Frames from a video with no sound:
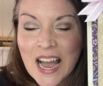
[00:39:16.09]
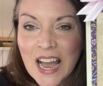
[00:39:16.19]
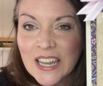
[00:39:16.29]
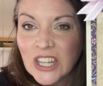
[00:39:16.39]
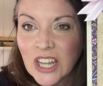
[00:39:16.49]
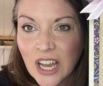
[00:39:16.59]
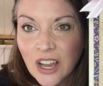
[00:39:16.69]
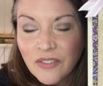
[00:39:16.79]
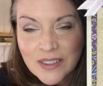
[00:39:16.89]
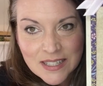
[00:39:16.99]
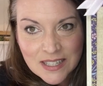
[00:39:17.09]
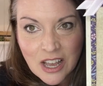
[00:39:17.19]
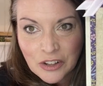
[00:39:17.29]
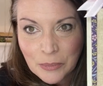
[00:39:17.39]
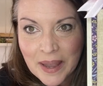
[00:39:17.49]
I love this
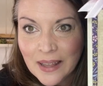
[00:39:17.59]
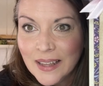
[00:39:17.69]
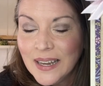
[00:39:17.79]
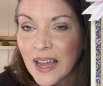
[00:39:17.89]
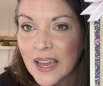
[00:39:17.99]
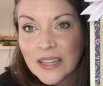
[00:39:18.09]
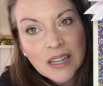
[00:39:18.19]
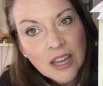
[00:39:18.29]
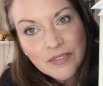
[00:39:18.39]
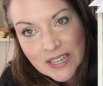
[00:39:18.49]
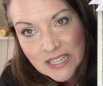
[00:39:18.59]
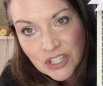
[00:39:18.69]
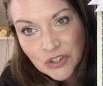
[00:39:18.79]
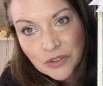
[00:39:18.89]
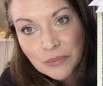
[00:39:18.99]
color palette. I love
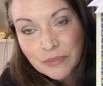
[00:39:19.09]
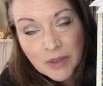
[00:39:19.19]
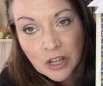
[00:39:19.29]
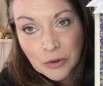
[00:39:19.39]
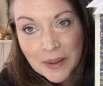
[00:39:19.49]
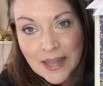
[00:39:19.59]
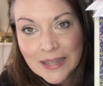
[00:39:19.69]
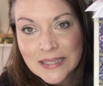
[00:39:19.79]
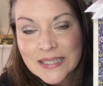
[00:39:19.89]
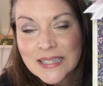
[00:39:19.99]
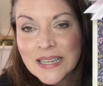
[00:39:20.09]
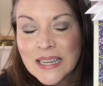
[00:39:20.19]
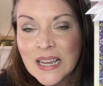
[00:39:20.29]
Easter color palettes.